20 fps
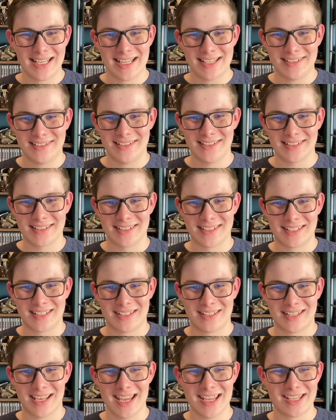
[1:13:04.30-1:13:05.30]
us
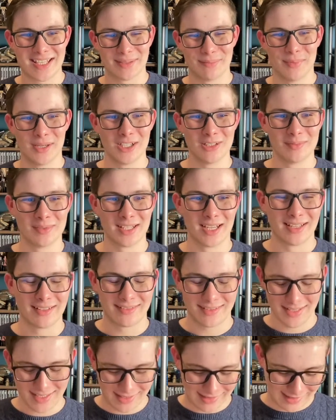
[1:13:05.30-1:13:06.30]
just take a moment, I
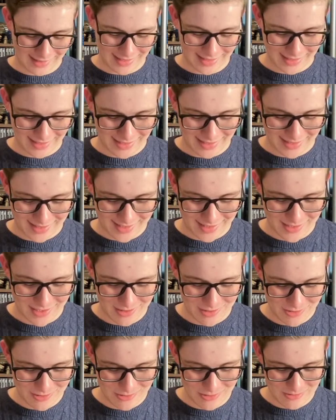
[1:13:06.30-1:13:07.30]
think,
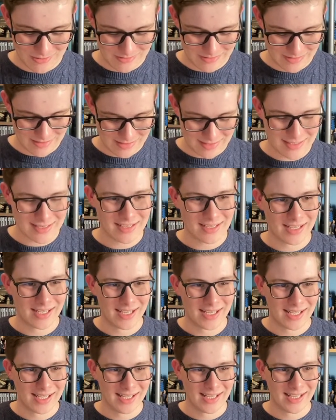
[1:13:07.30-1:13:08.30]
to
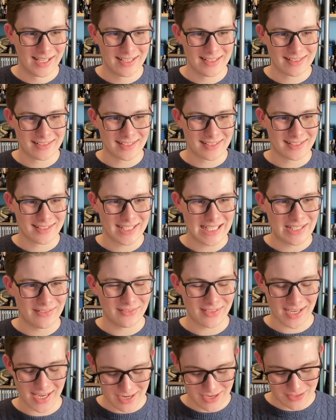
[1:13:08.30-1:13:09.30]
uh, just
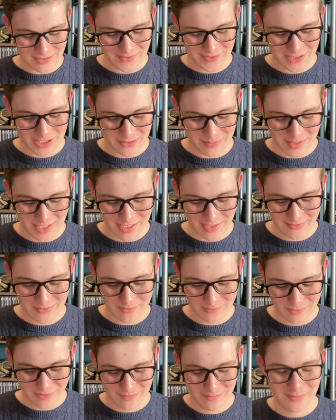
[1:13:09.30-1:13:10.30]
deviate off topic
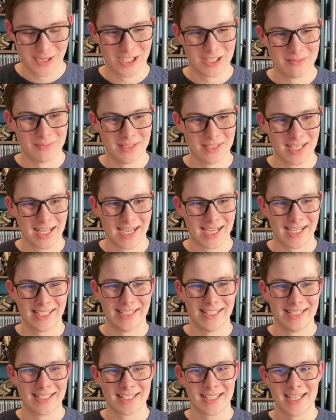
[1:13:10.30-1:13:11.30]
for one moment
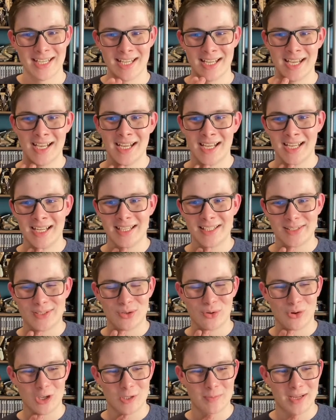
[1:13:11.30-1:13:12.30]
and
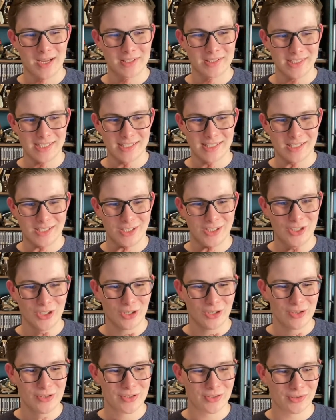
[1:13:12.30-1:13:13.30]
talk about these
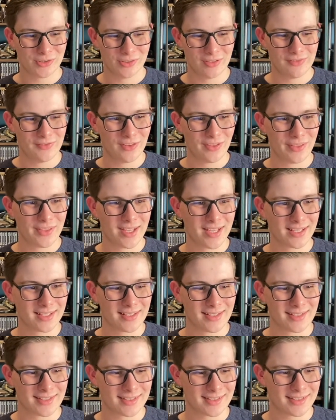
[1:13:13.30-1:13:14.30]
god awful
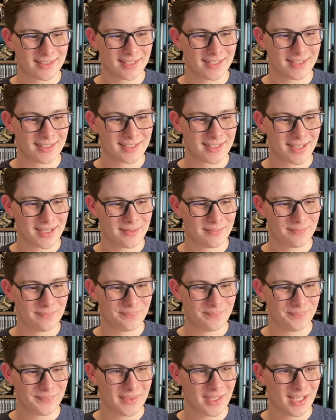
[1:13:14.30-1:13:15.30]
things that
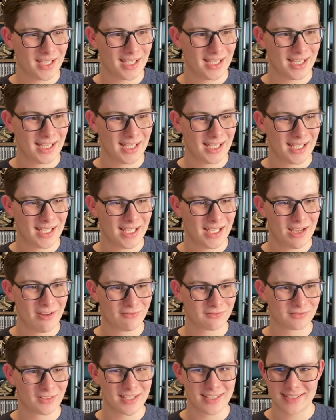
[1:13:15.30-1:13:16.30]
um,
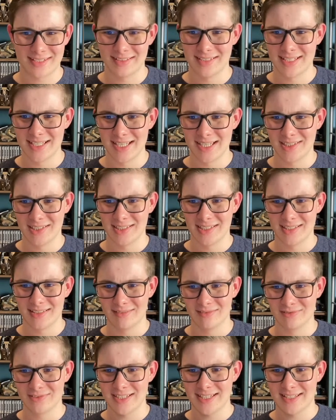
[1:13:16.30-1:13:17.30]
have recently
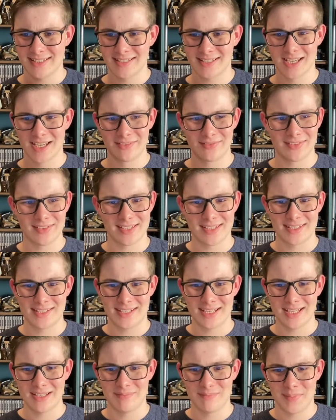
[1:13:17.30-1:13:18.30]

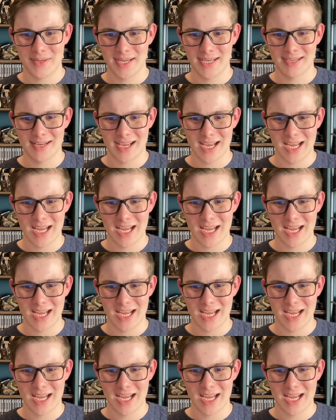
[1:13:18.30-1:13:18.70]
resurfaced in b and